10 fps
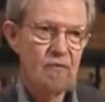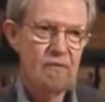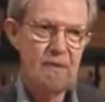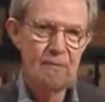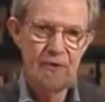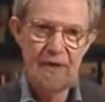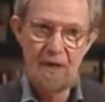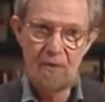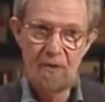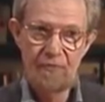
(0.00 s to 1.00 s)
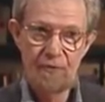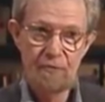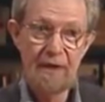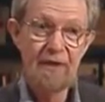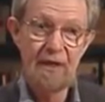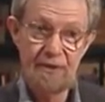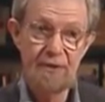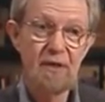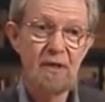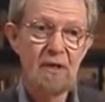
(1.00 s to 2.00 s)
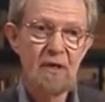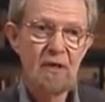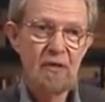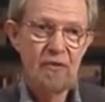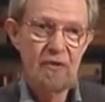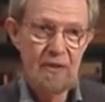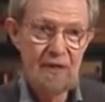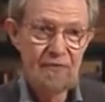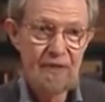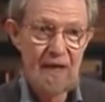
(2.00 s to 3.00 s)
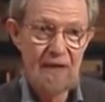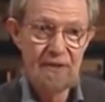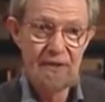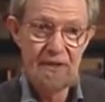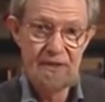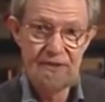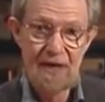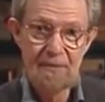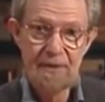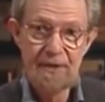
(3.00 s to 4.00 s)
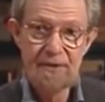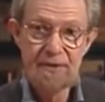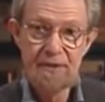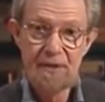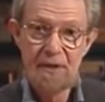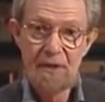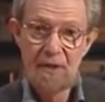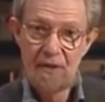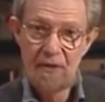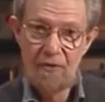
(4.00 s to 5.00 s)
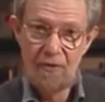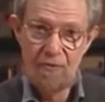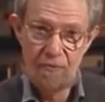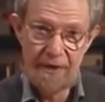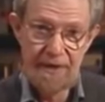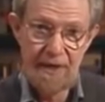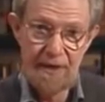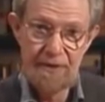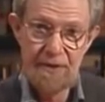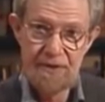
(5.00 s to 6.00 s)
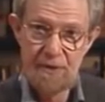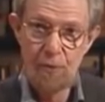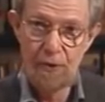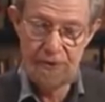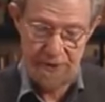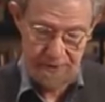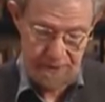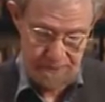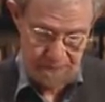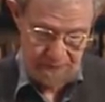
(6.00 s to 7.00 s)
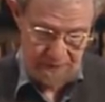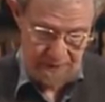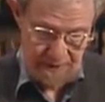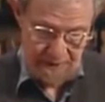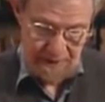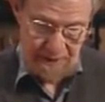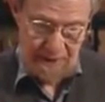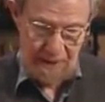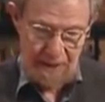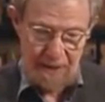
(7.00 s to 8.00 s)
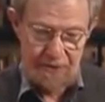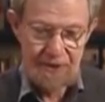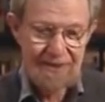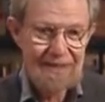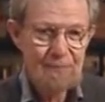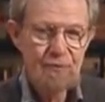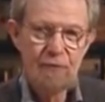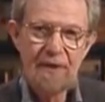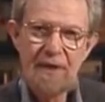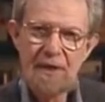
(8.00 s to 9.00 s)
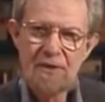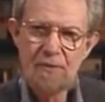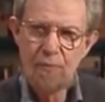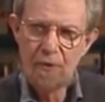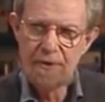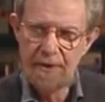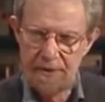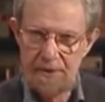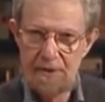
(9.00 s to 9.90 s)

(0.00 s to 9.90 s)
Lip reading: Remember now, if you're right-handed, the left hand is dominant, the right hand is subordinate. To keep the right hand subordinate,